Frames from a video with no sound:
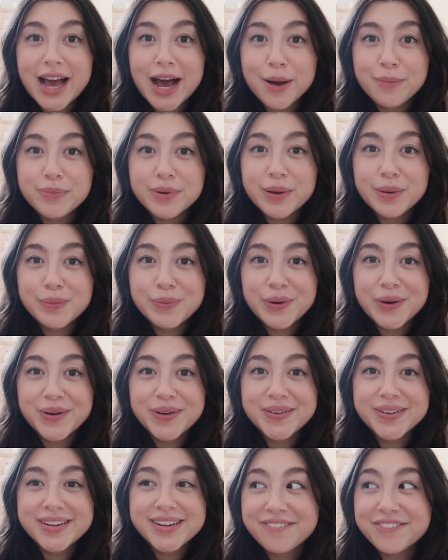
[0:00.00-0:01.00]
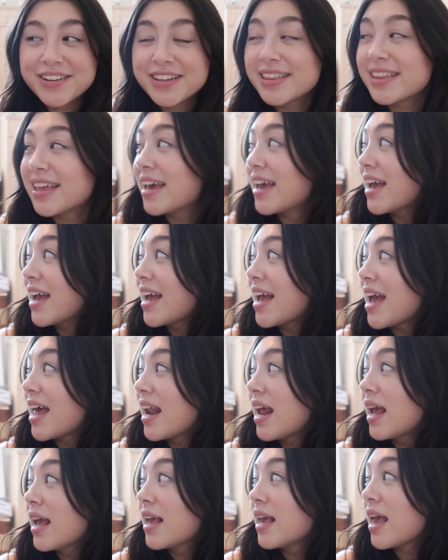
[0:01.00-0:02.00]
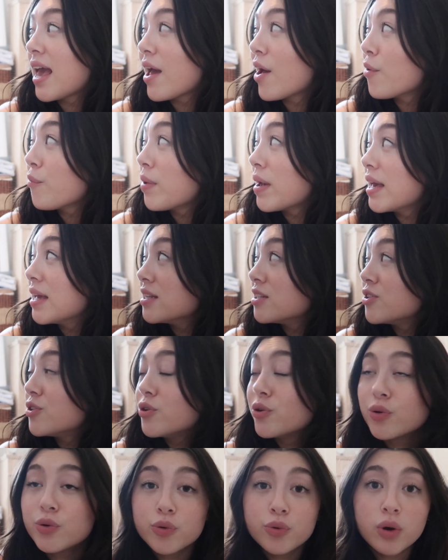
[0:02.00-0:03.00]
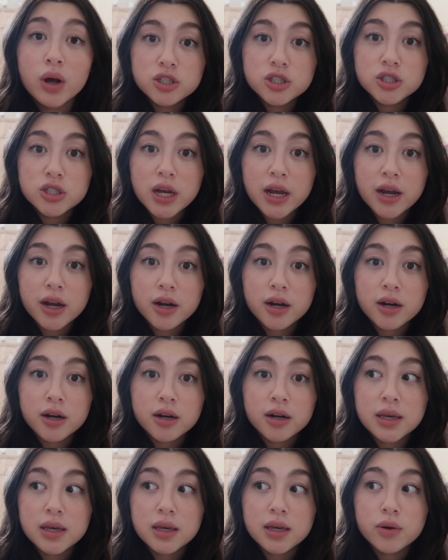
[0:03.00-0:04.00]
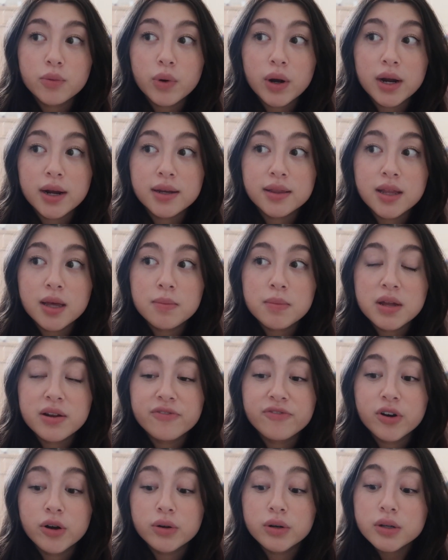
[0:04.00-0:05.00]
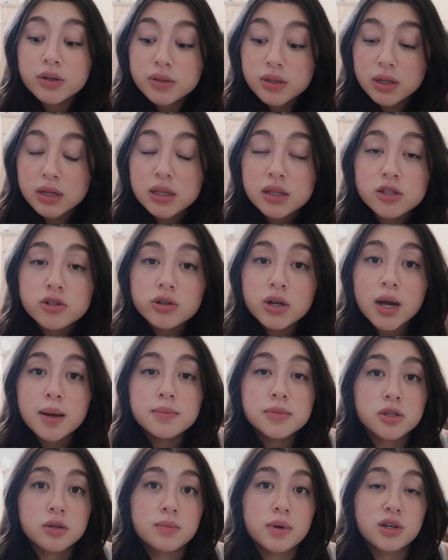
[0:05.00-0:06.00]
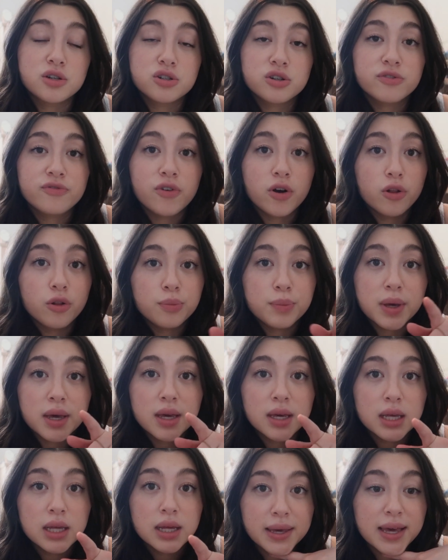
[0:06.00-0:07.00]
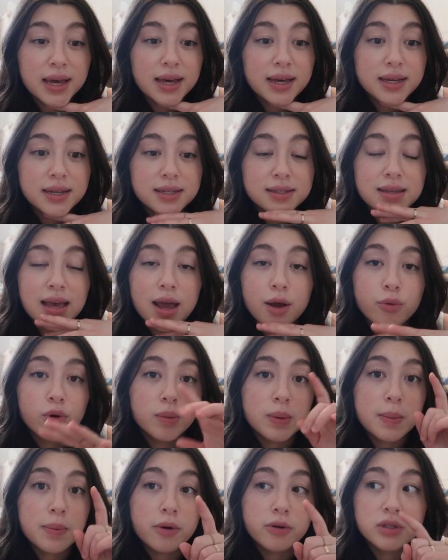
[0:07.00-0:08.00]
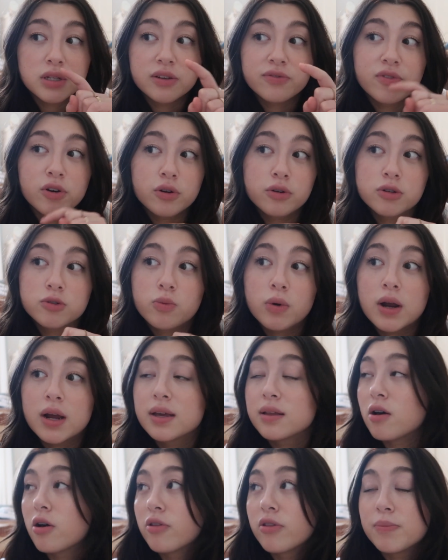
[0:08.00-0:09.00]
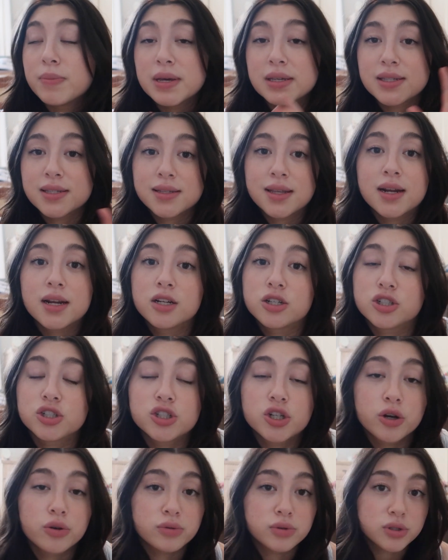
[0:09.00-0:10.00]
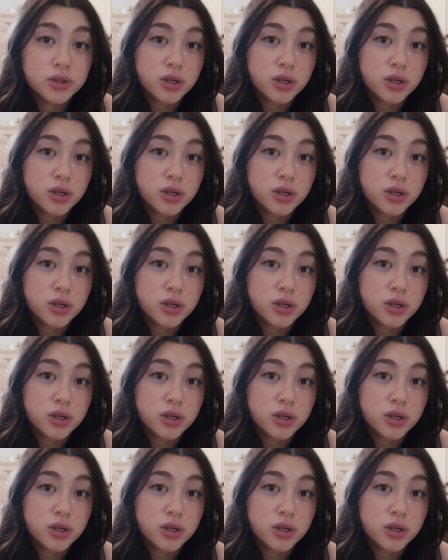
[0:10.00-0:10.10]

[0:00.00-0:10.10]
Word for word: happy about everything, and I can't wait to share me wearing them in photos on Instagram, so make sure to follow me because I will be posting photos wearing all the pieces that I just showed.